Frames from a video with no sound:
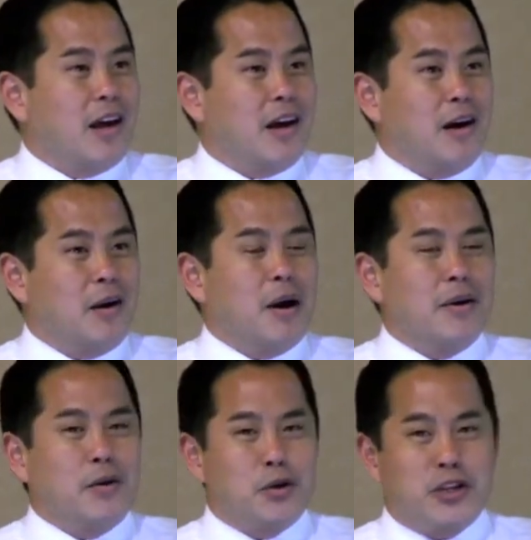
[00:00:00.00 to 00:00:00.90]
Uh,
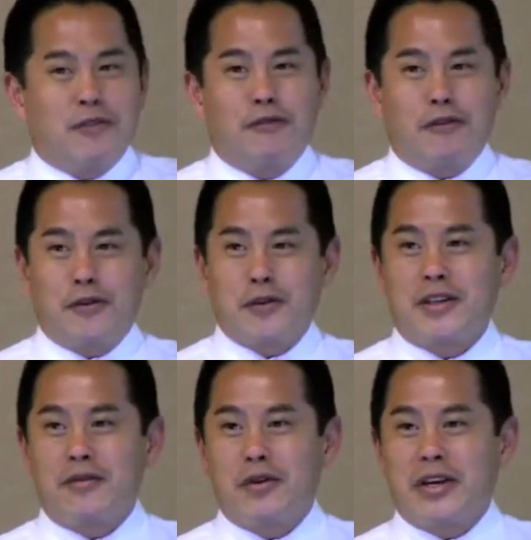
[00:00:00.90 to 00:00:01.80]
I know Jeff for
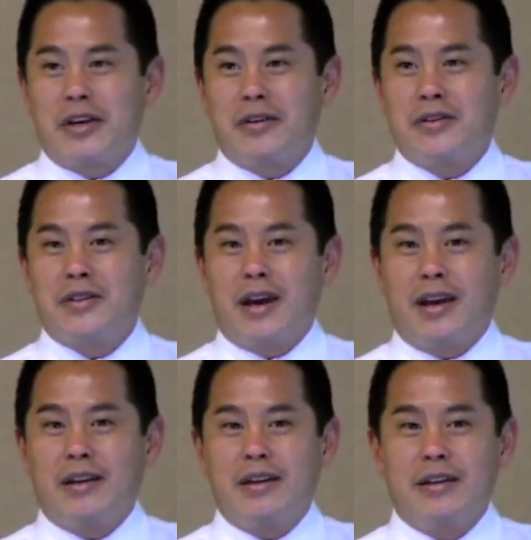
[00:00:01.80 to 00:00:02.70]
several years,
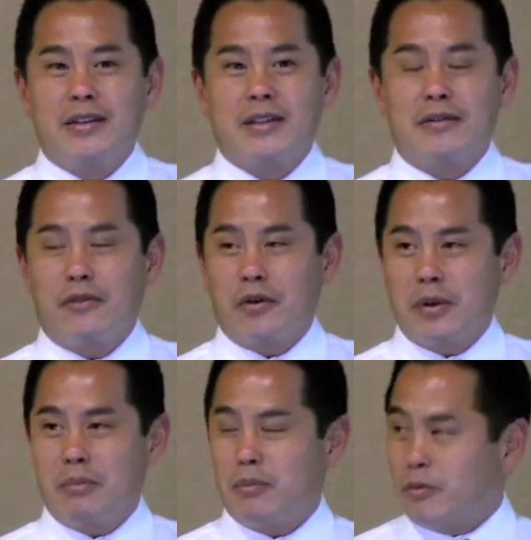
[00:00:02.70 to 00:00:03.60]
and he is
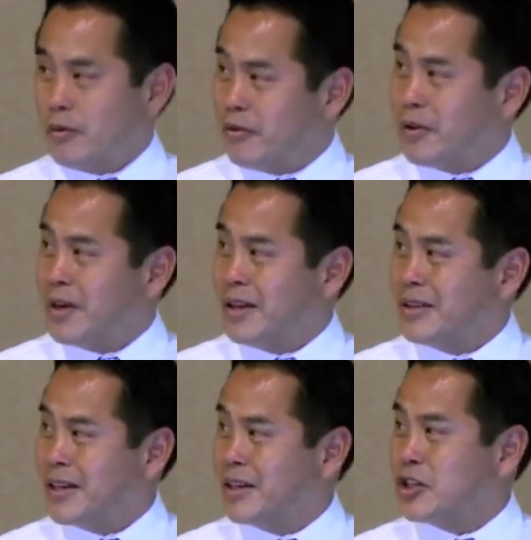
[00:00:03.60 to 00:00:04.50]
very very
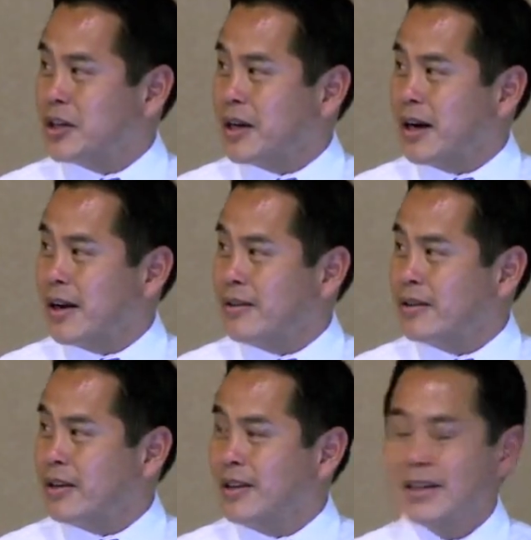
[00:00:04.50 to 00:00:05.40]
intelligent guy.
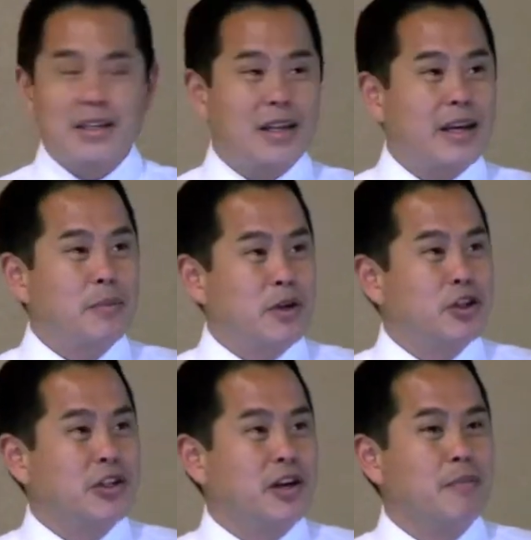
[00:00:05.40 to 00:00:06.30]
He doesn't like me to
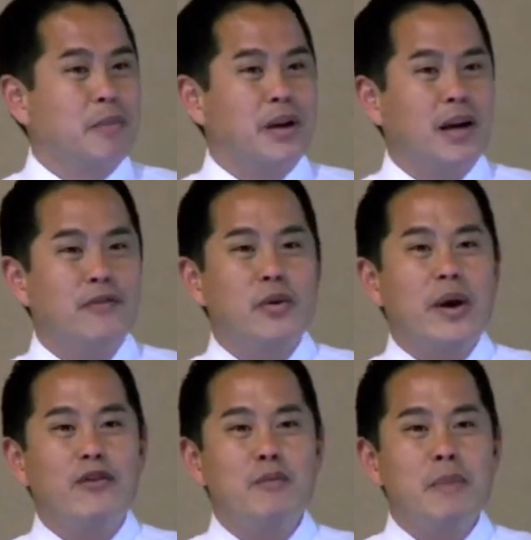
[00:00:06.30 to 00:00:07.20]
share, but have you
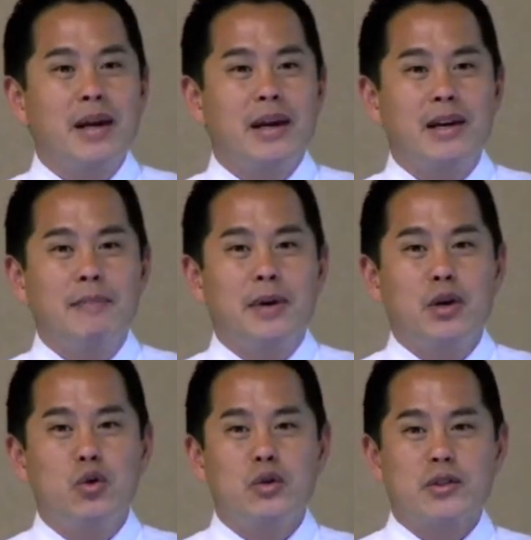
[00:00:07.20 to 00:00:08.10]
ever met anybody
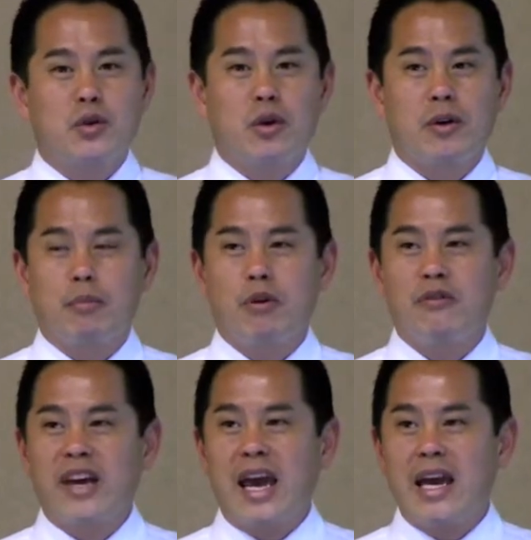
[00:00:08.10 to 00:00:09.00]
who's scored a
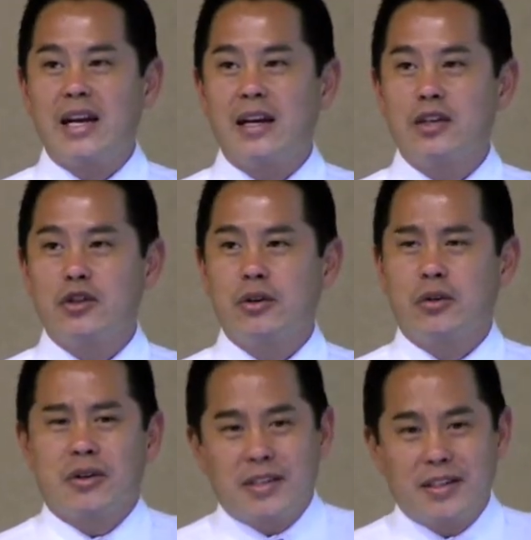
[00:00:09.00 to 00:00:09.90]
perfect 800
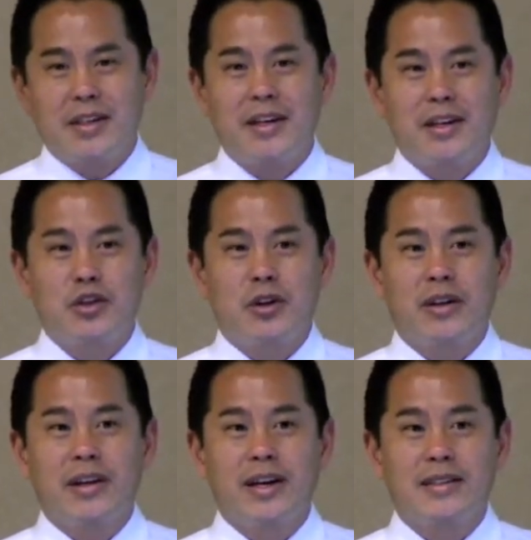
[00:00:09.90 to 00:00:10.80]
or a 1600
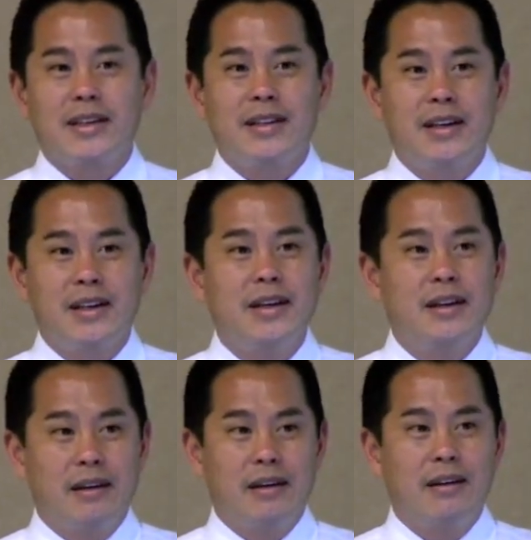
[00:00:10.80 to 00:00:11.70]
on the SAT?
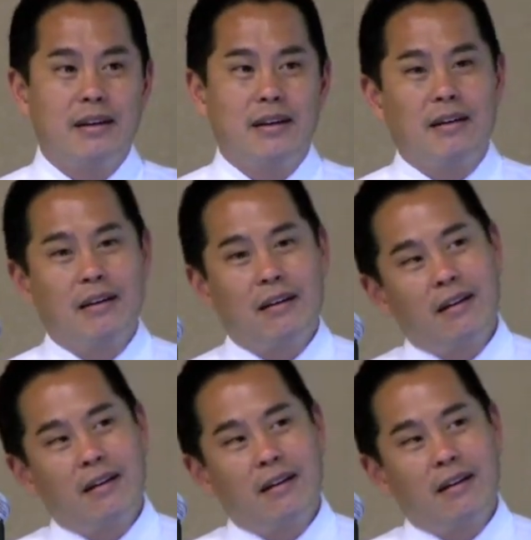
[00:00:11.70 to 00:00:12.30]
Hi.